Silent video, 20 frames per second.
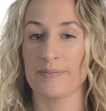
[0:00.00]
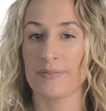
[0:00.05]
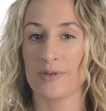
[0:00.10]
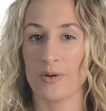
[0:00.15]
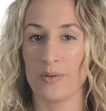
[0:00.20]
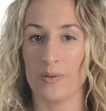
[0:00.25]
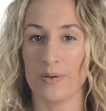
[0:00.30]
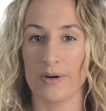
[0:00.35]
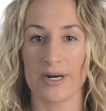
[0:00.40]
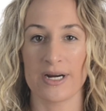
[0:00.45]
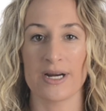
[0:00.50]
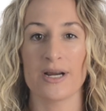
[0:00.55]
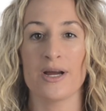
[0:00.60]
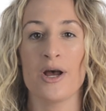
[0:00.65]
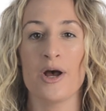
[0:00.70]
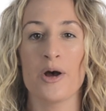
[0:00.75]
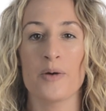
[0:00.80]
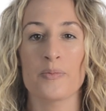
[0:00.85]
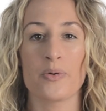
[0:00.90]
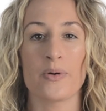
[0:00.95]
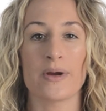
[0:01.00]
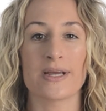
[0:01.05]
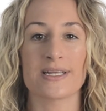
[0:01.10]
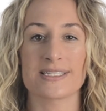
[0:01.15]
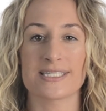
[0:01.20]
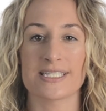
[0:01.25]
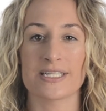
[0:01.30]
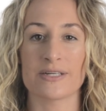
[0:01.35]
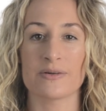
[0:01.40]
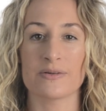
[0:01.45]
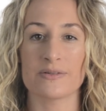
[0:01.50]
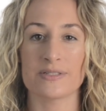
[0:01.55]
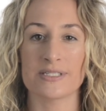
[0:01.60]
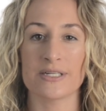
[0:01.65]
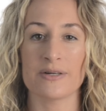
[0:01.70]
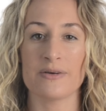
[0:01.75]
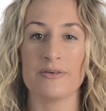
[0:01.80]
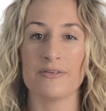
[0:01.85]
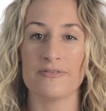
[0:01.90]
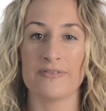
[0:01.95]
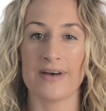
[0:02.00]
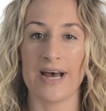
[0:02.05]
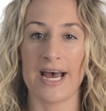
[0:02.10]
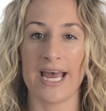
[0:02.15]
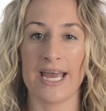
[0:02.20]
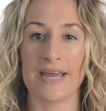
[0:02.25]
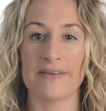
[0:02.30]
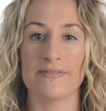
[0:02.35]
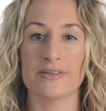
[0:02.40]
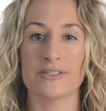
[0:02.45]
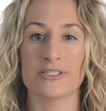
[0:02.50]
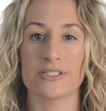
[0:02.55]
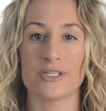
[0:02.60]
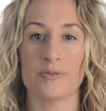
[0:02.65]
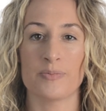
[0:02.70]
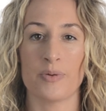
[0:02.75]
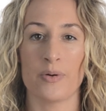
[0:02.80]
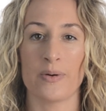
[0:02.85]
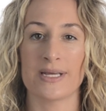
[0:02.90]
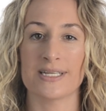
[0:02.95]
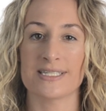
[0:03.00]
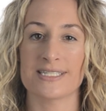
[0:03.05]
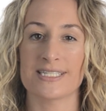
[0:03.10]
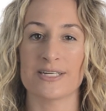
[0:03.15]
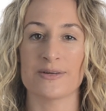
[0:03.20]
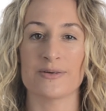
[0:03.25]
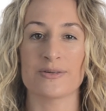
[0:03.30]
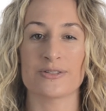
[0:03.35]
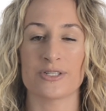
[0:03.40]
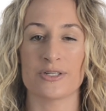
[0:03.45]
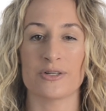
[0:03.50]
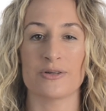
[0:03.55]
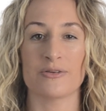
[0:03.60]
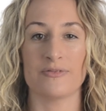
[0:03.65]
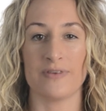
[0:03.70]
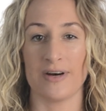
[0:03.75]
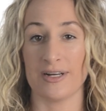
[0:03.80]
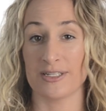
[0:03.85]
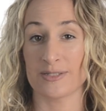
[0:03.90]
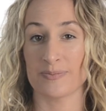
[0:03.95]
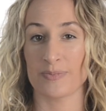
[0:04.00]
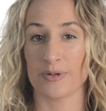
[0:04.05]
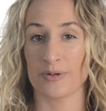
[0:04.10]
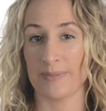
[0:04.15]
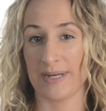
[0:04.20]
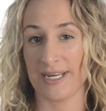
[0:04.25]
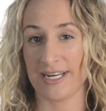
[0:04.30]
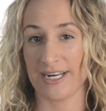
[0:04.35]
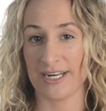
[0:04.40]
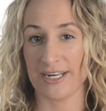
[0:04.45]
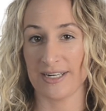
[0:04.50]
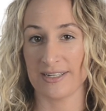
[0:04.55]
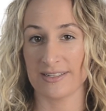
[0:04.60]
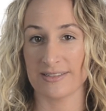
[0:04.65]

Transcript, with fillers: or zero point zero zero five to zero point zero two volts per meter.